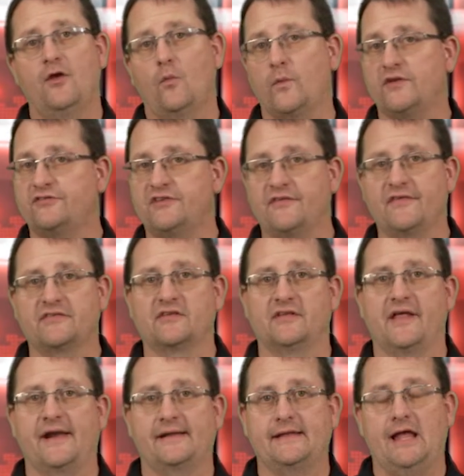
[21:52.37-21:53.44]
We see this a
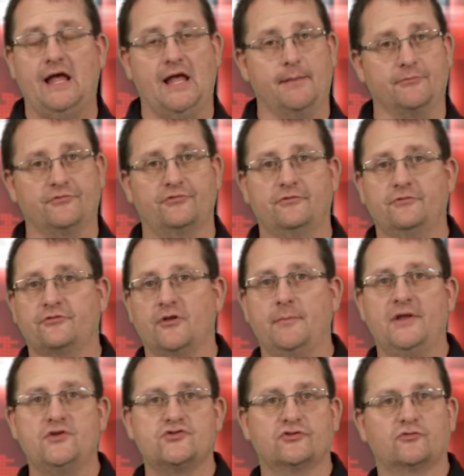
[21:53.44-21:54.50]
lot of times. Some
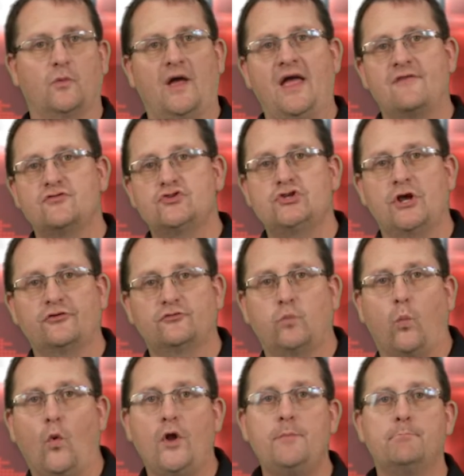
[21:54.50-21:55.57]
engines will have just
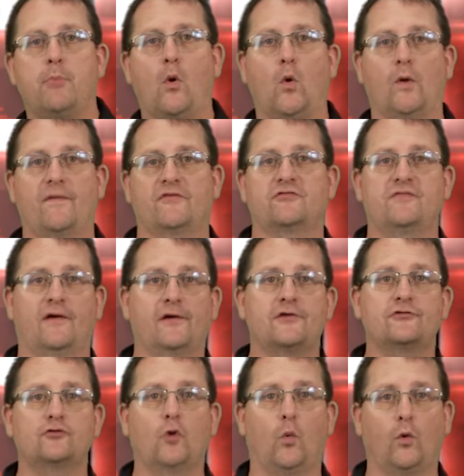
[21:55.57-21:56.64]
one bore that's very
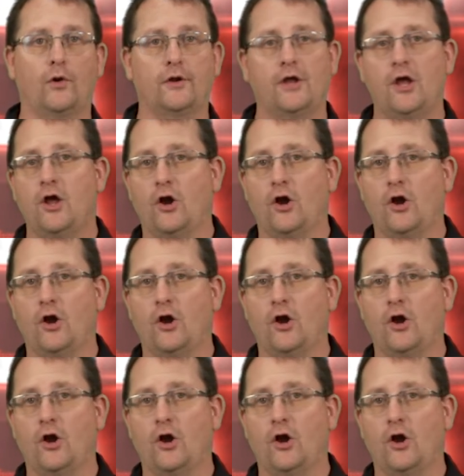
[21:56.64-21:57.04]
scored,